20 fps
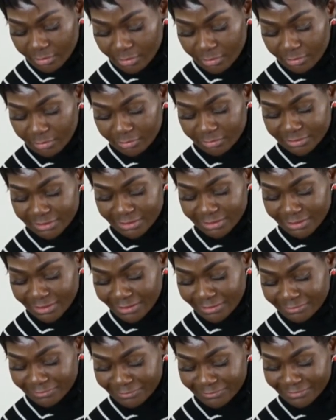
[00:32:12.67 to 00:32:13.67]
Oh dear,
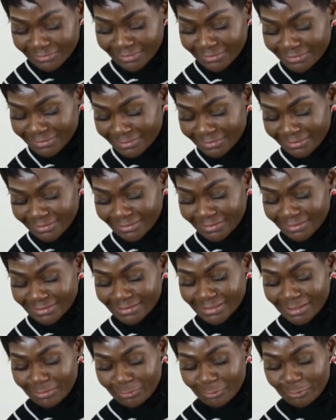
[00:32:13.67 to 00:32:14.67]
the
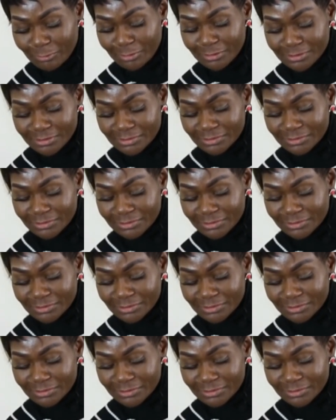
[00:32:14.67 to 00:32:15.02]
table wants